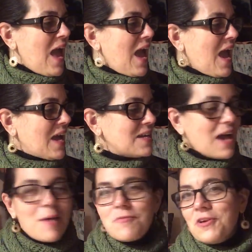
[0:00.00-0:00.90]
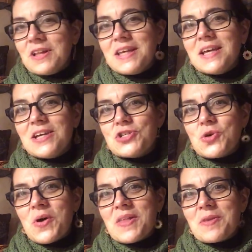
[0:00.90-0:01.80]
and I'm really
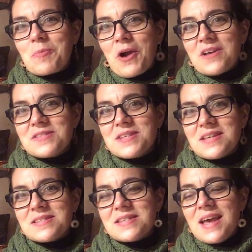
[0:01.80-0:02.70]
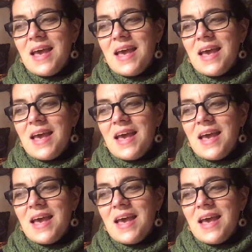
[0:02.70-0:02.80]
enjoying the process.